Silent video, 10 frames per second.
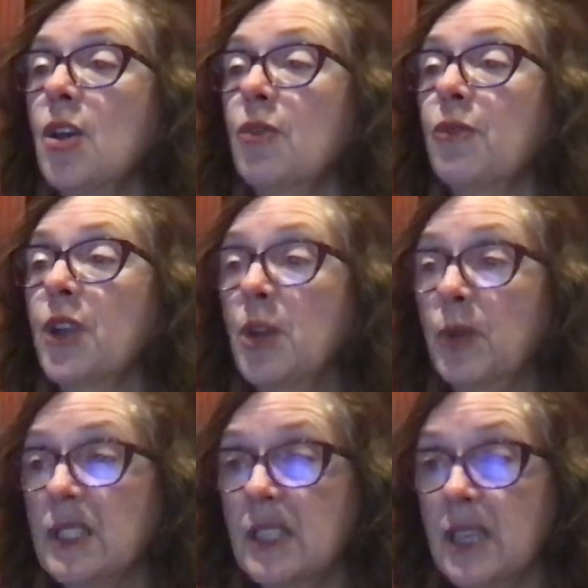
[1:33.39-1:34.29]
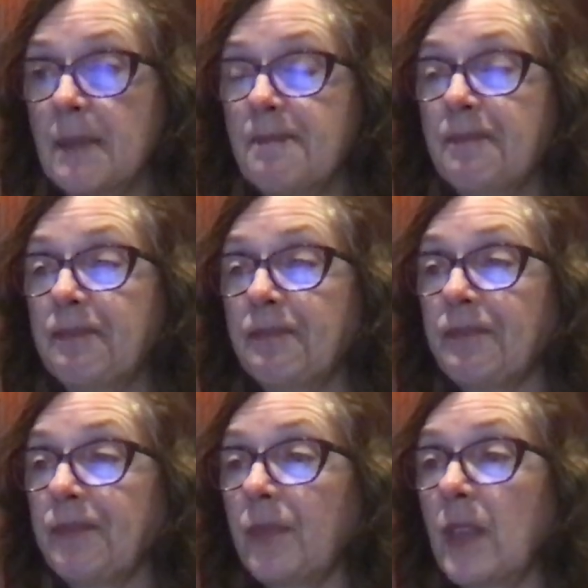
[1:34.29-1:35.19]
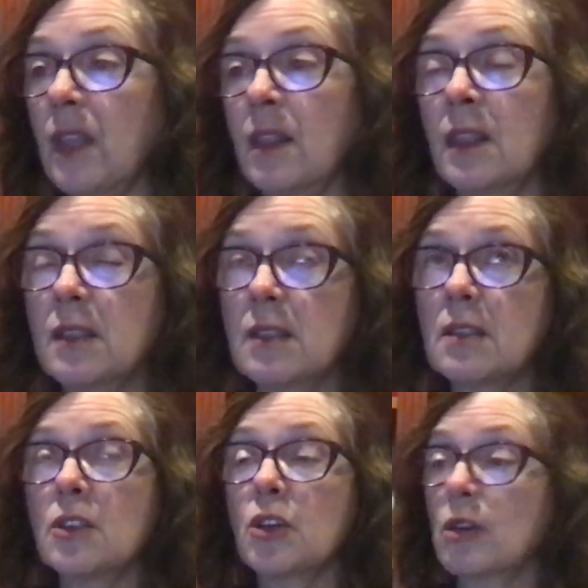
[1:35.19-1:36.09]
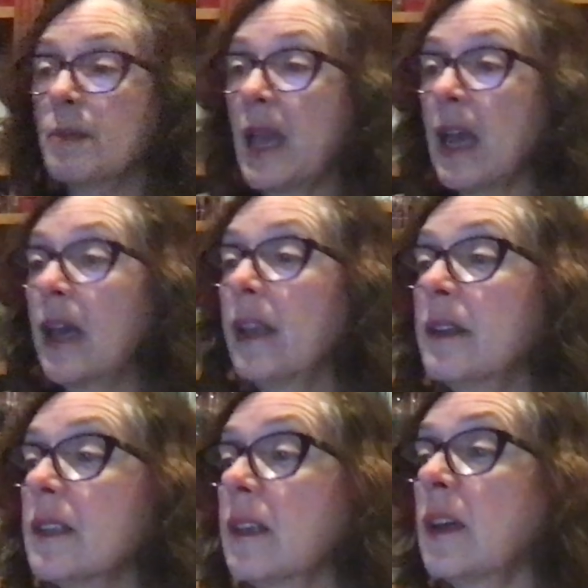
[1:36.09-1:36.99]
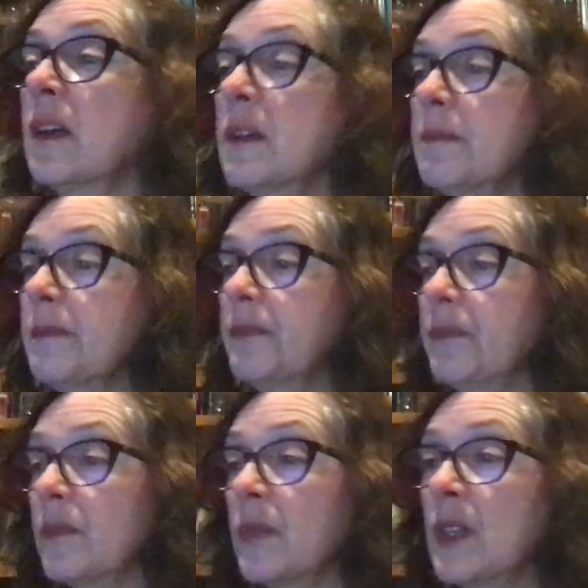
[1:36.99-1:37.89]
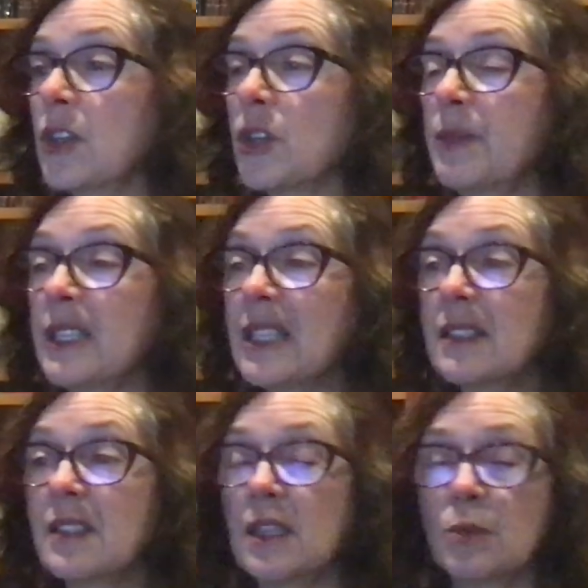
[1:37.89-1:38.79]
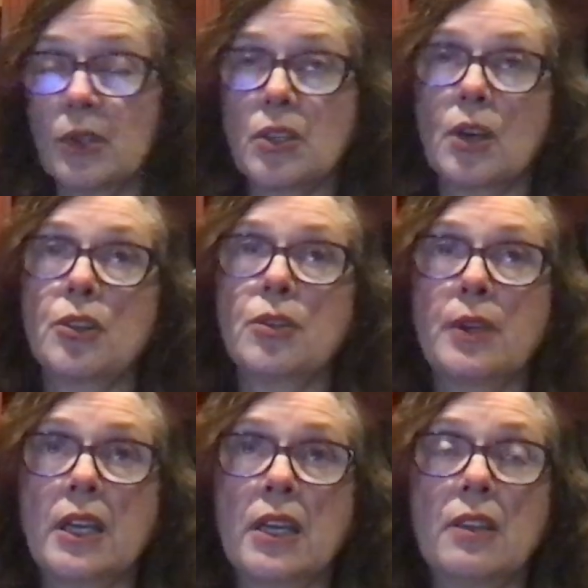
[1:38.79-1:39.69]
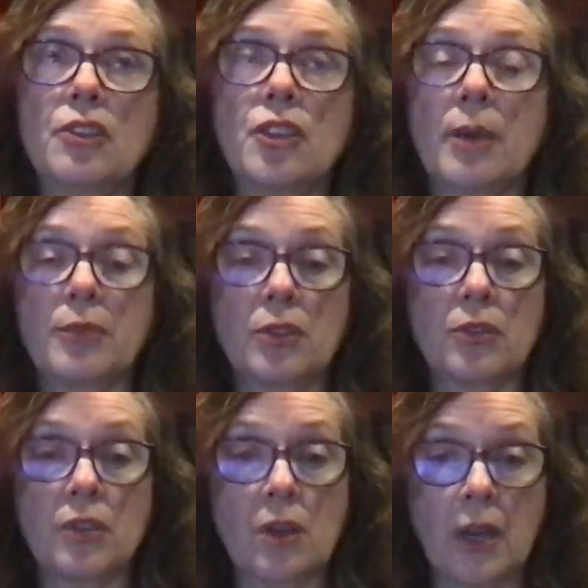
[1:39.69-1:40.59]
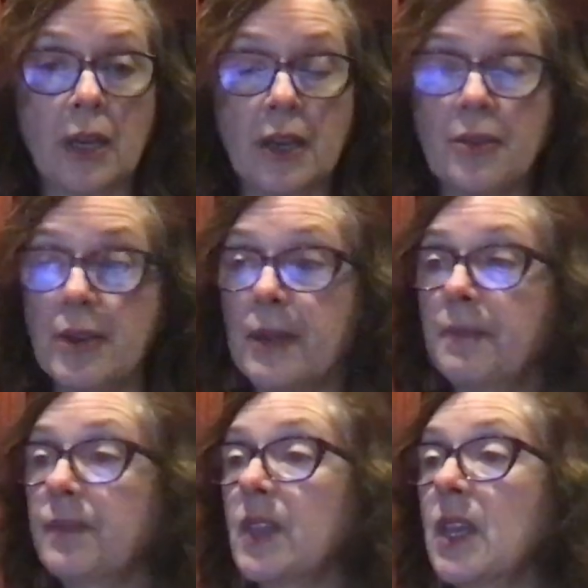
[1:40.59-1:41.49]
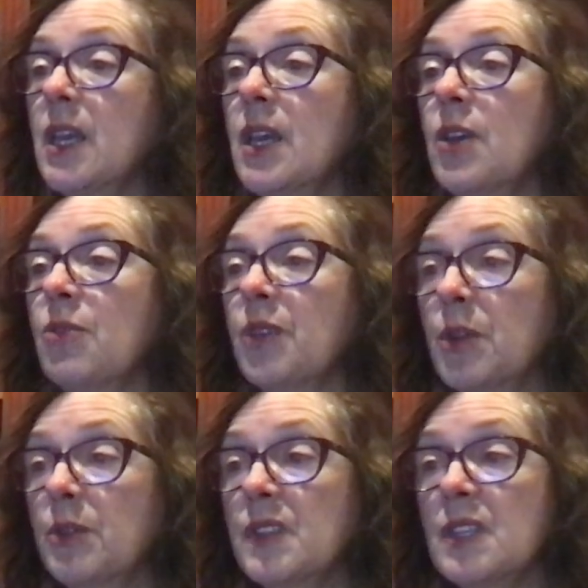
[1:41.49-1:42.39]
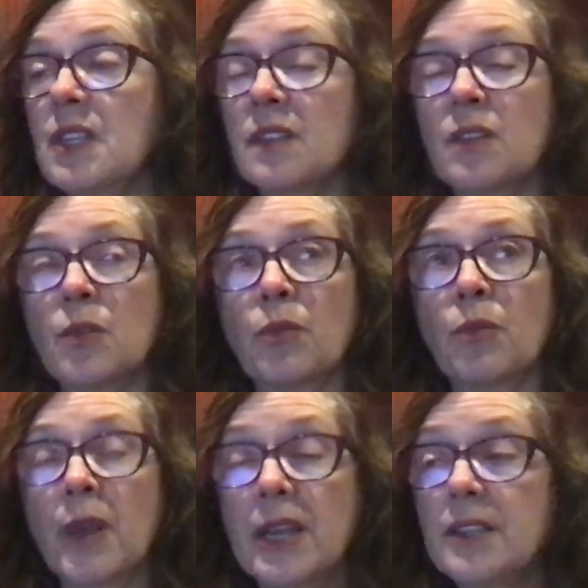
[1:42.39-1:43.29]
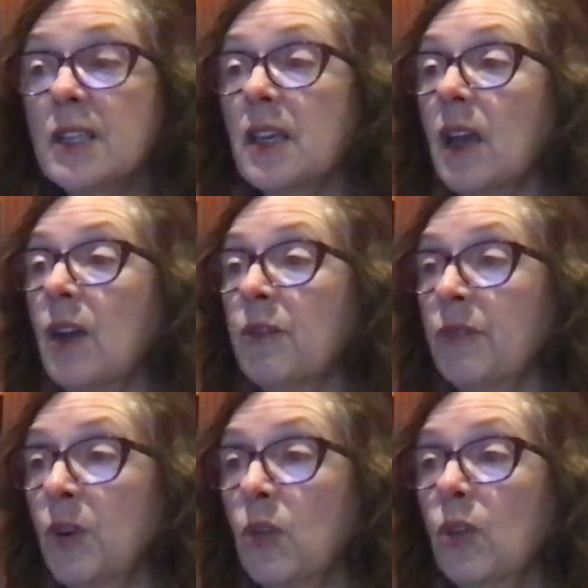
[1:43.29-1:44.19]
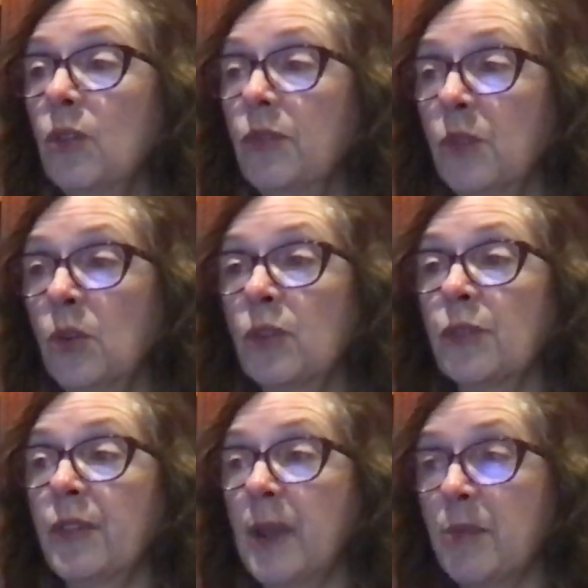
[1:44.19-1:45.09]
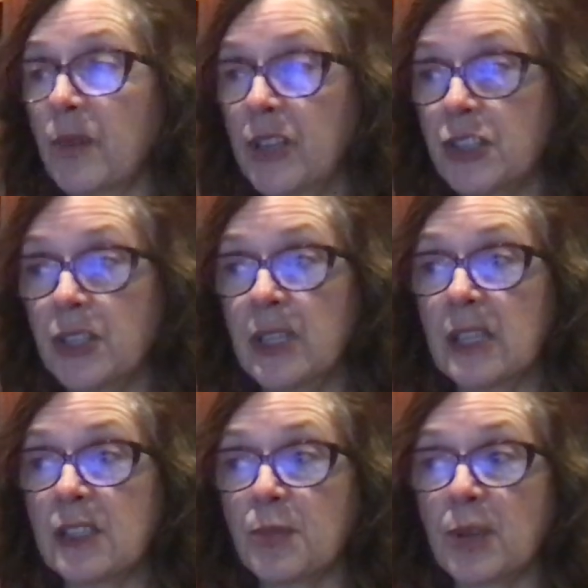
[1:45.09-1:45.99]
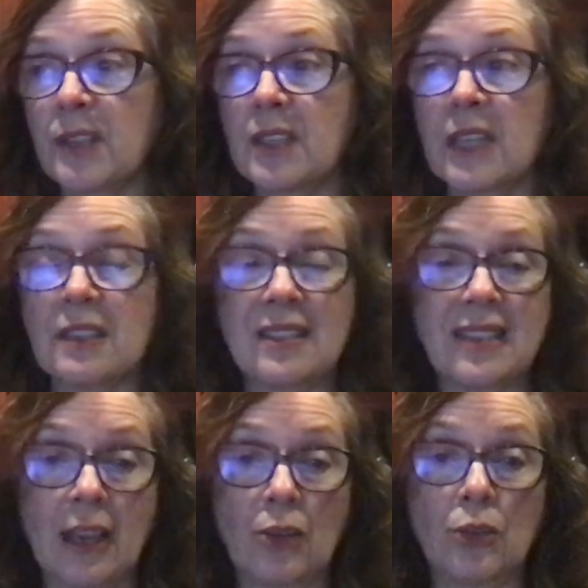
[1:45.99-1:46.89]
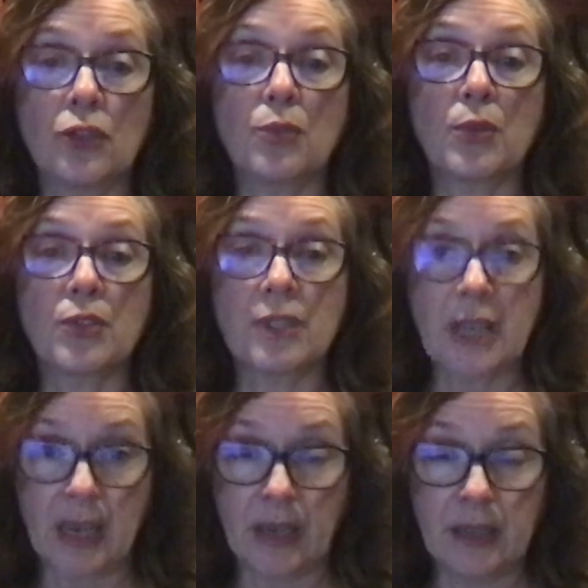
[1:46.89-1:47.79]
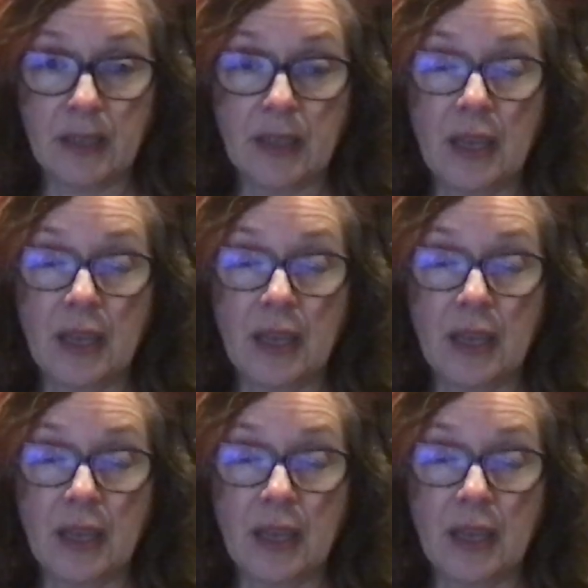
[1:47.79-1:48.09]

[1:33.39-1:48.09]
Frequency. This term and um, the term intensity we'll talk to again in the chapters on hearing. Frequency is the rate of vocal fold vibration expressed as cycles per second.